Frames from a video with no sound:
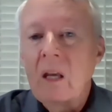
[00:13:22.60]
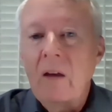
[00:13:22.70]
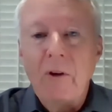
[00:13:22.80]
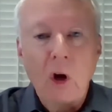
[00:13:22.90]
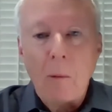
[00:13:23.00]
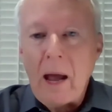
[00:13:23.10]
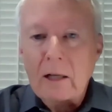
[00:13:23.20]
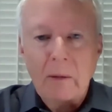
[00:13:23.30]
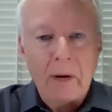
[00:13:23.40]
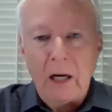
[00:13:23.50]
if you go back
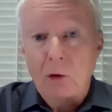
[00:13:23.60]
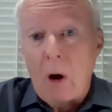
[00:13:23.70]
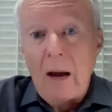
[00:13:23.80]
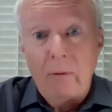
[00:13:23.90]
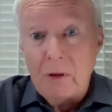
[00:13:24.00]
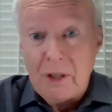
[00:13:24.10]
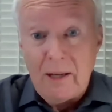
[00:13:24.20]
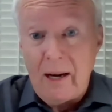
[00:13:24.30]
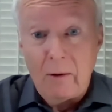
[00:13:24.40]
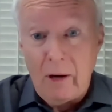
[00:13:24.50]
to my driver
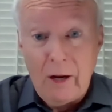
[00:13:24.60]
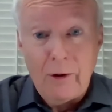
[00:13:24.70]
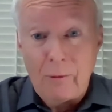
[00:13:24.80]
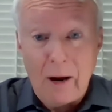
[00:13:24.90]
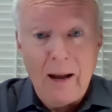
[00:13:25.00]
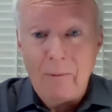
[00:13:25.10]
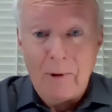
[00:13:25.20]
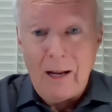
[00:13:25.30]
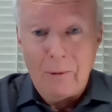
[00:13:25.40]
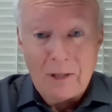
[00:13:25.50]
scenario, right,
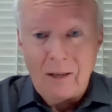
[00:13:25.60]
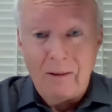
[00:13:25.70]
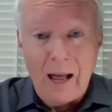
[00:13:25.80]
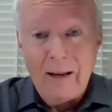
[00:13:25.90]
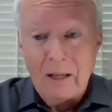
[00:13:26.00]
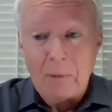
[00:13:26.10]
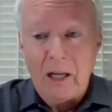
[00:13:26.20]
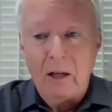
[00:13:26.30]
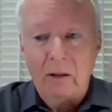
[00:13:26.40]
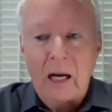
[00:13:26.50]
when I was lined up to
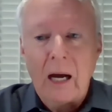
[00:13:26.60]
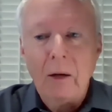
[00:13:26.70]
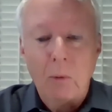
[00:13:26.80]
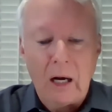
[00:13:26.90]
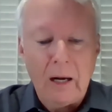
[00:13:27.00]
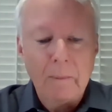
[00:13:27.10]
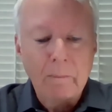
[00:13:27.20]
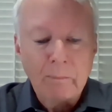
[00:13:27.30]
get on the highway,